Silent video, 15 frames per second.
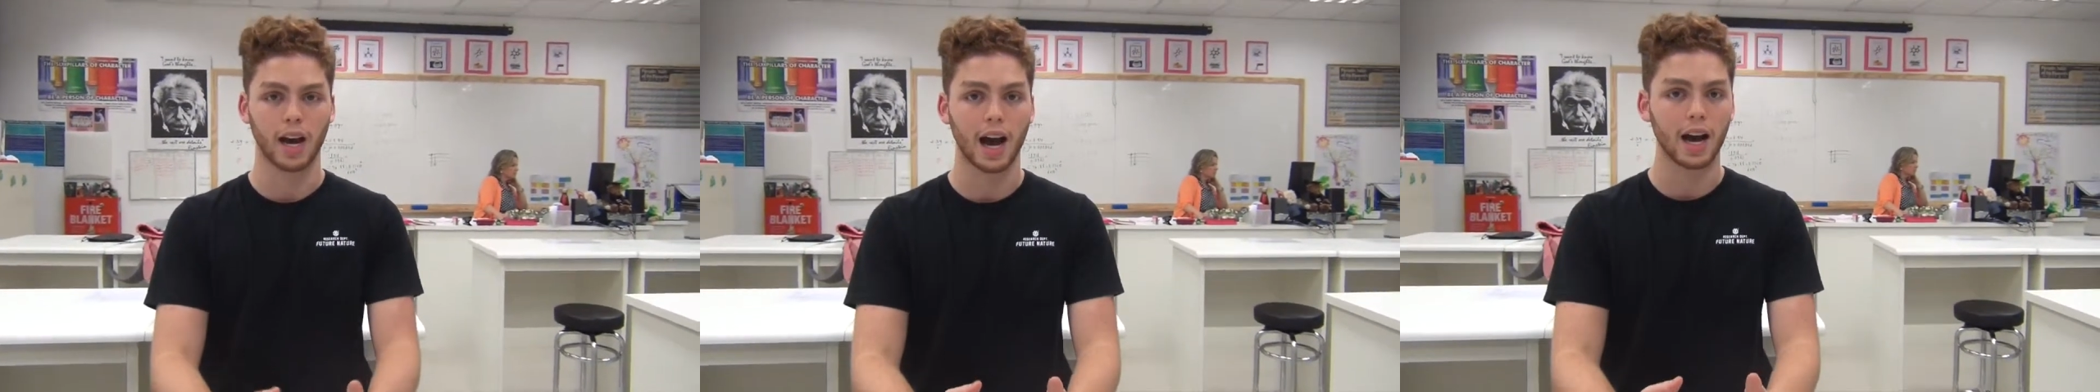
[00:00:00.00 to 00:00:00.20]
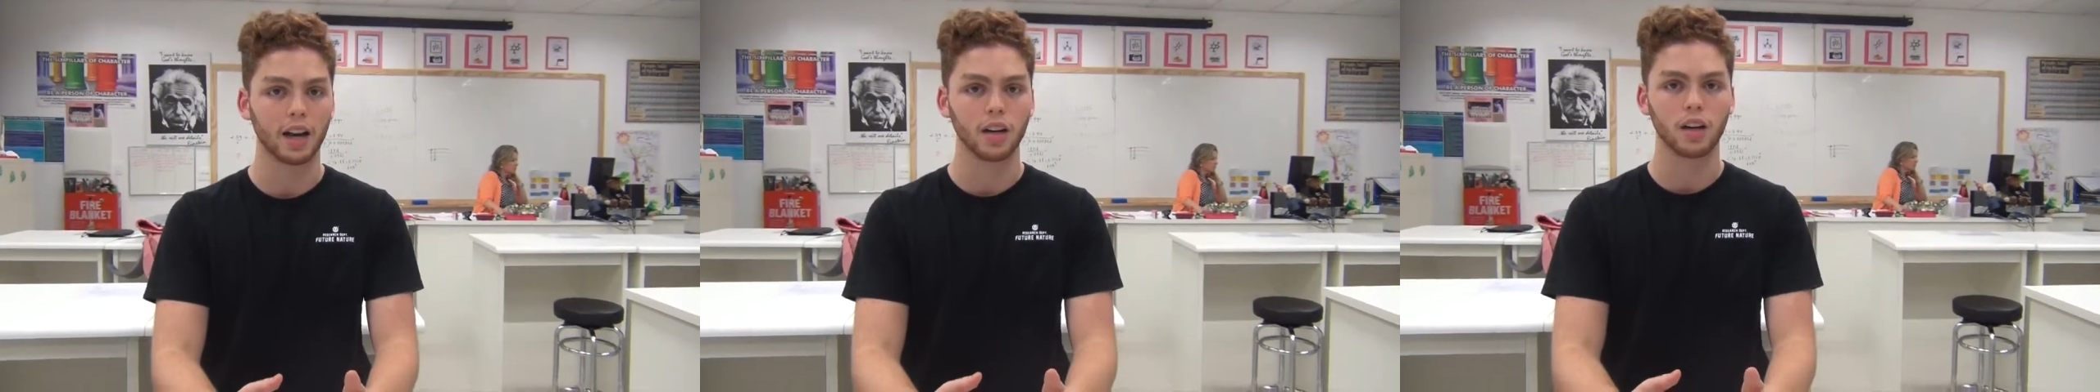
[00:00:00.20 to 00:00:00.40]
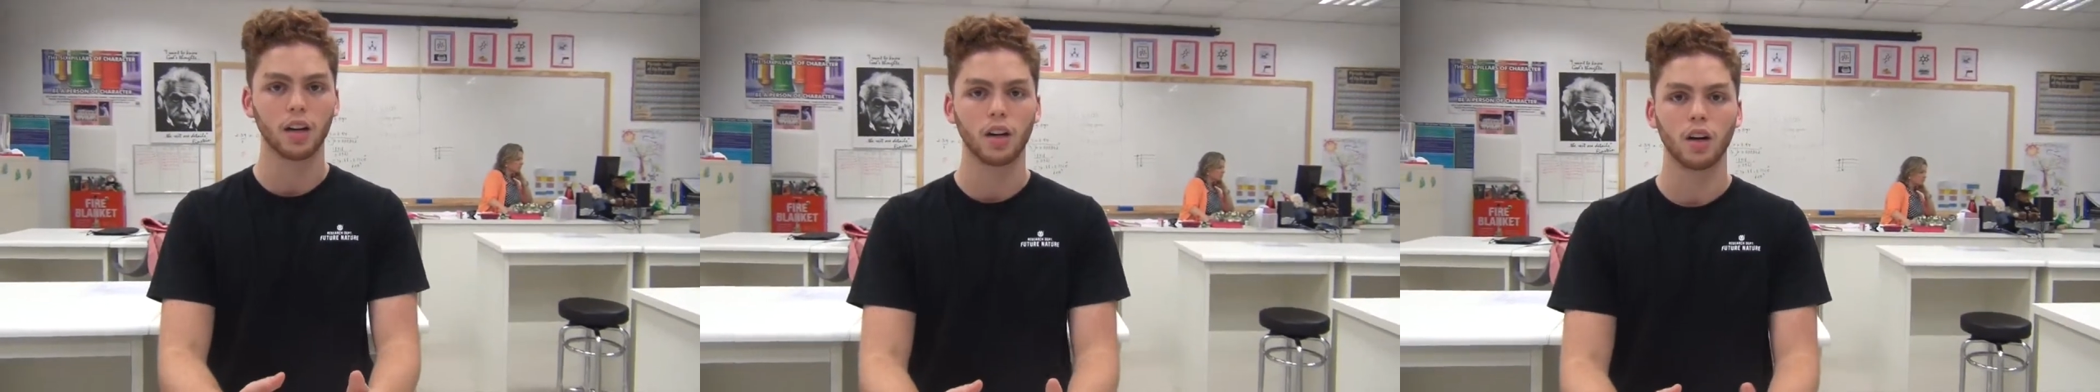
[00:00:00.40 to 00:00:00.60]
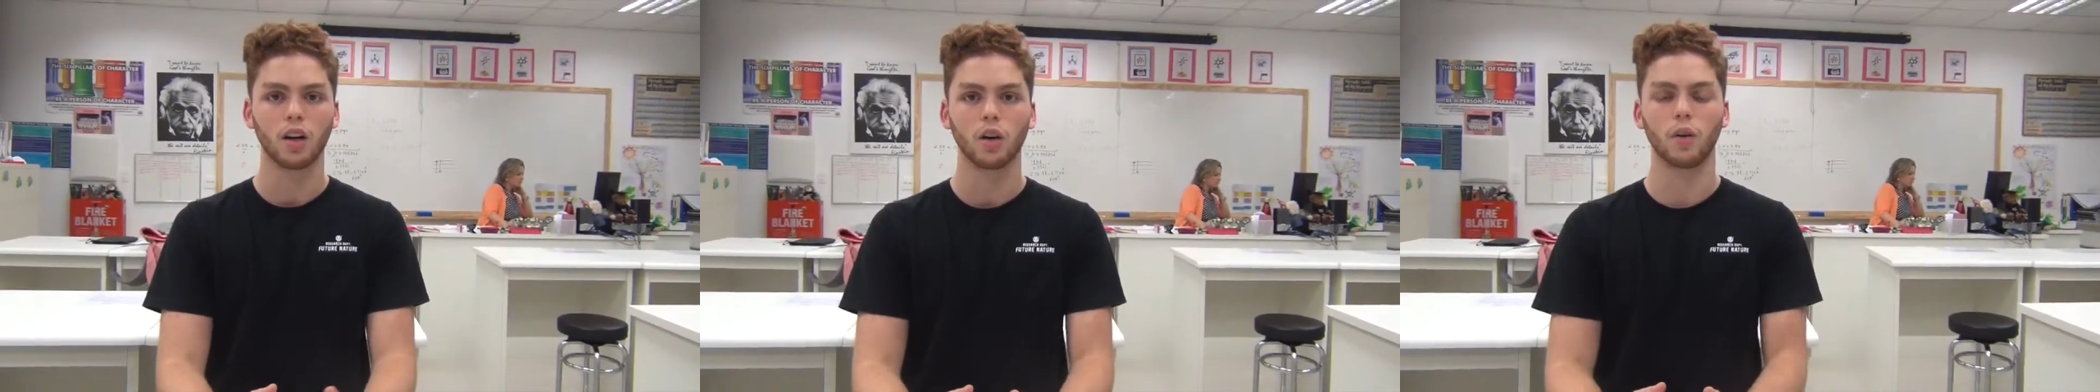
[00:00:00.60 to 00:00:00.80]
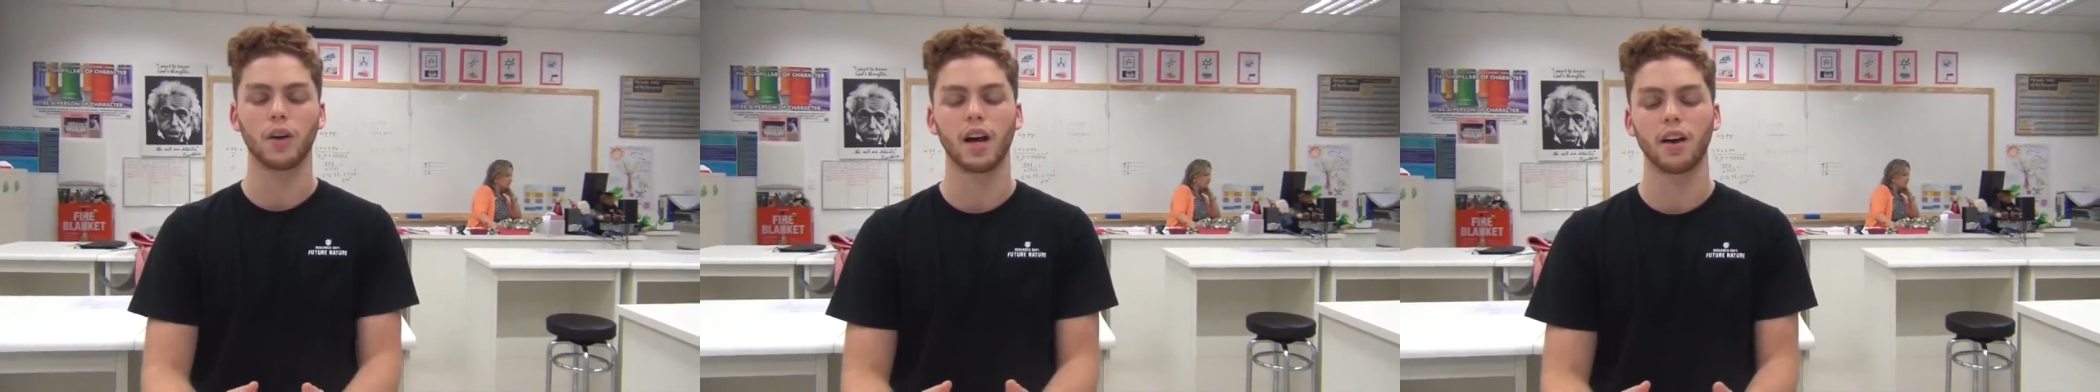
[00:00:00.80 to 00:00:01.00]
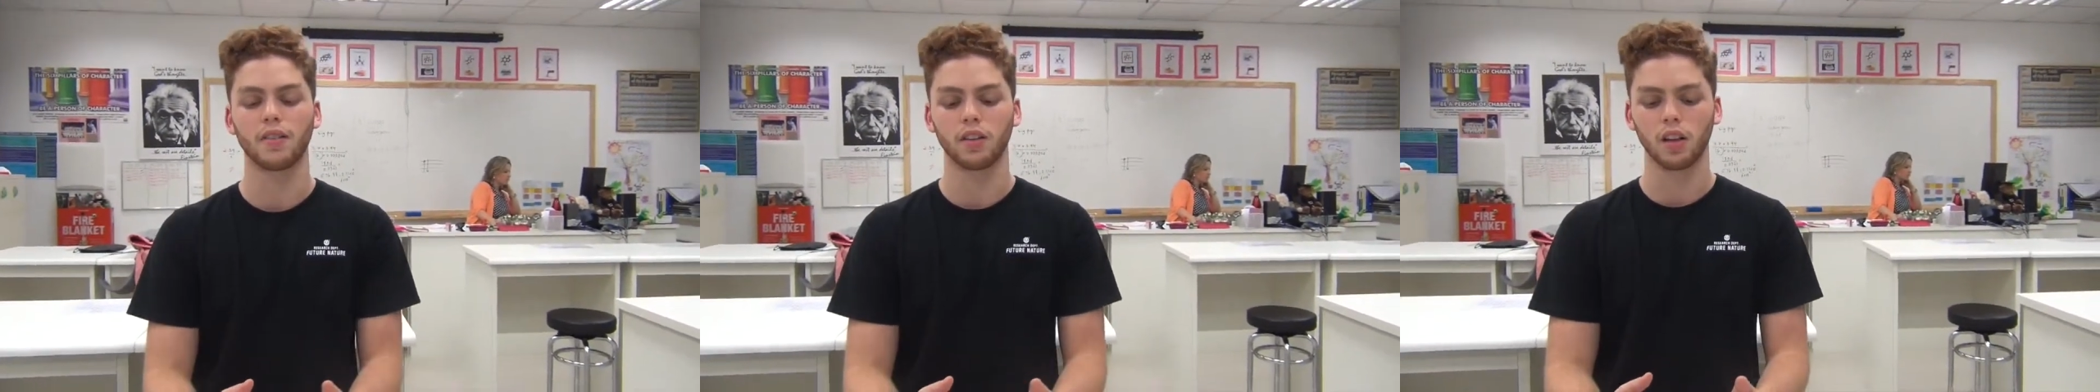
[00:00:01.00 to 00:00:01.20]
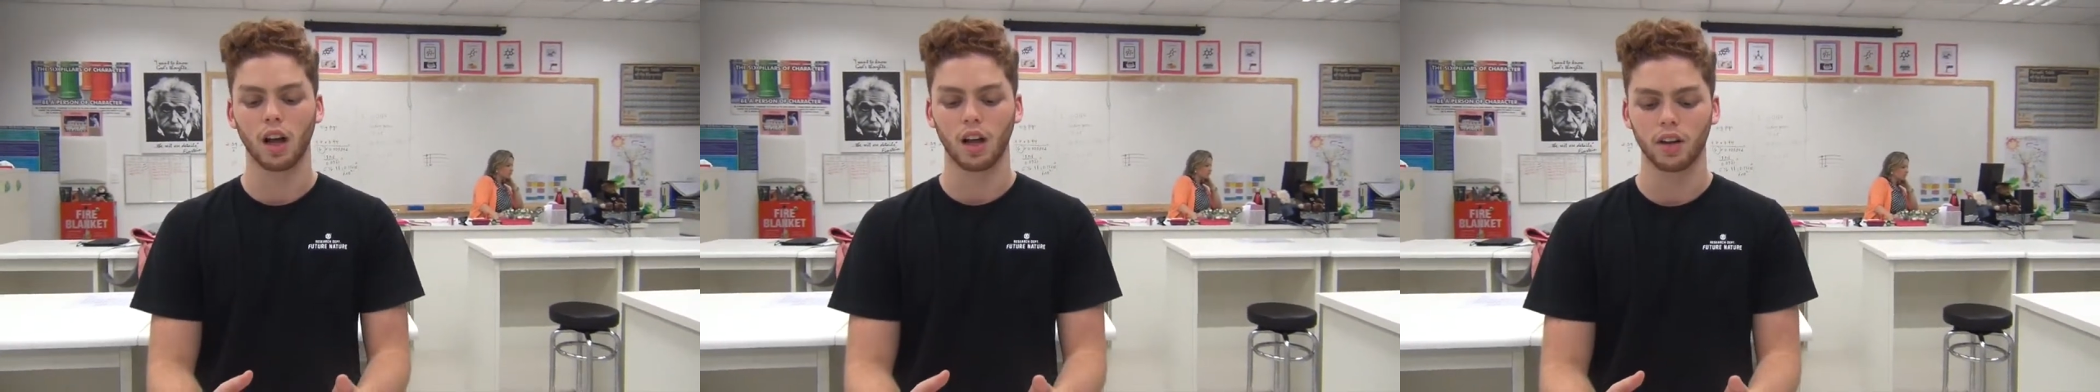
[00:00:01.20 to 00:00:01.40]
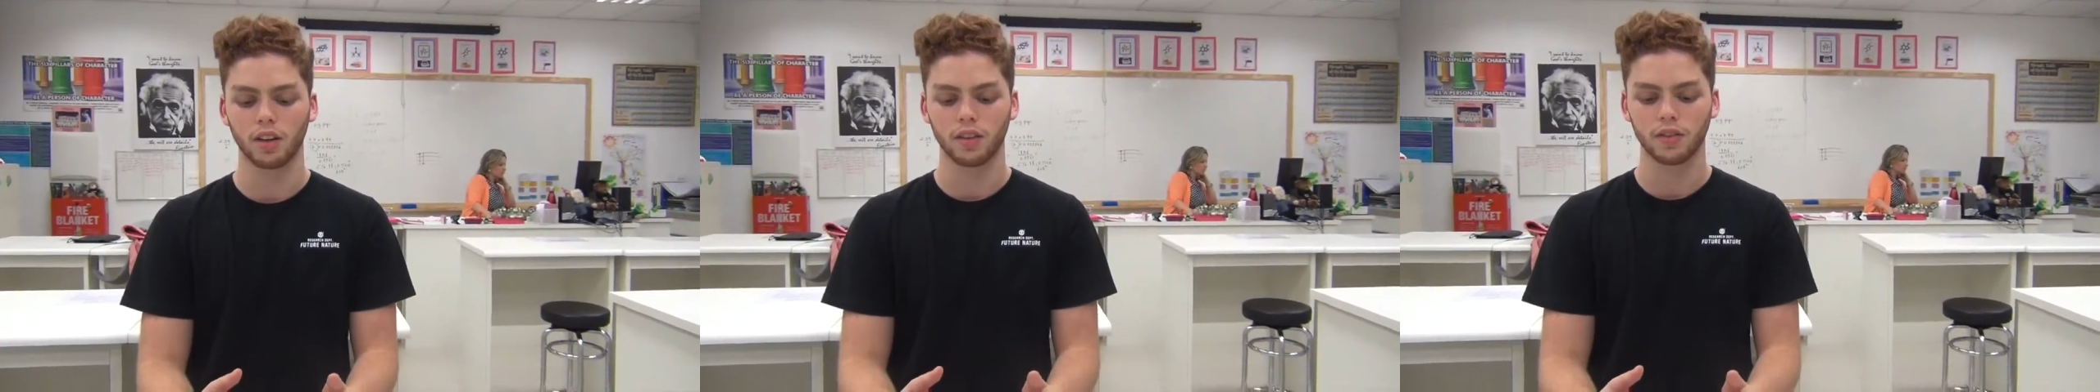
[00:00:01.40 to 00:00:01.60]
had. We have a
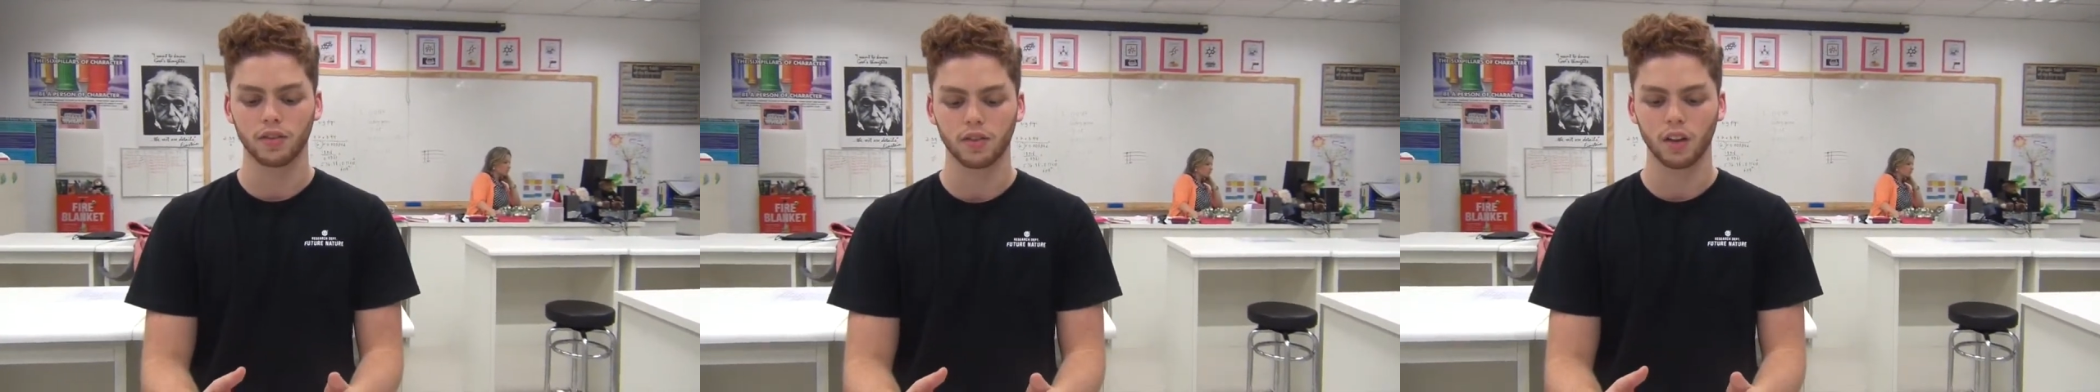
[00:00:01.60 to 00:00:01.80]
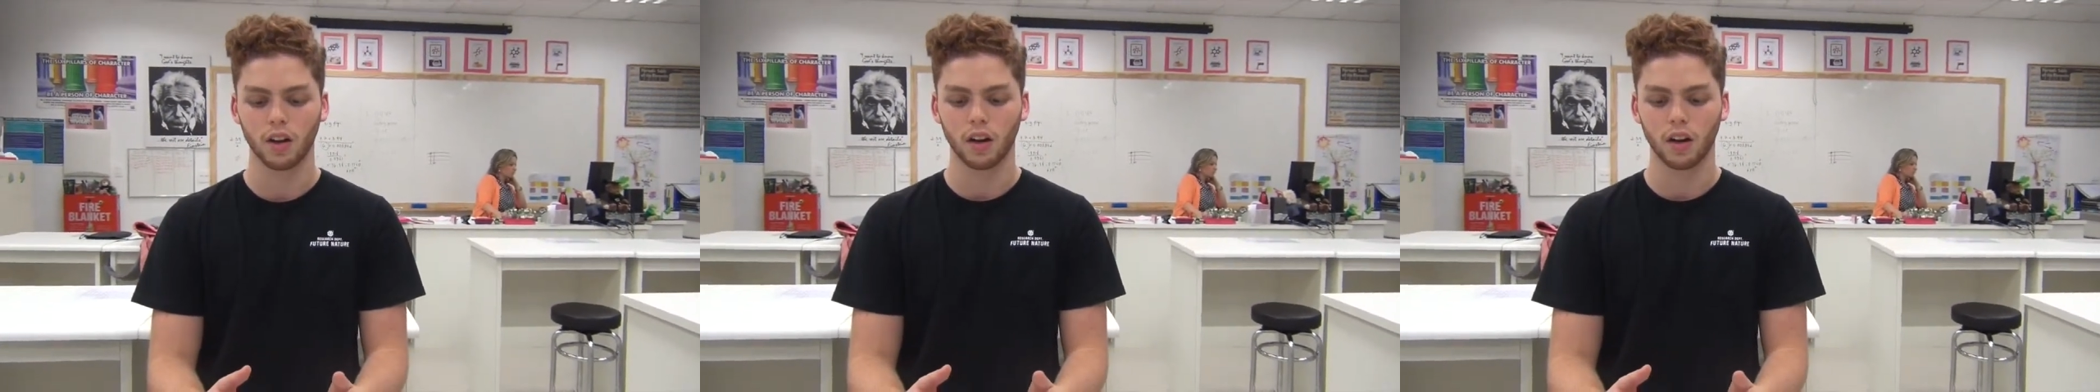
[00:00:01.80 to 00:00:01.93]
lot of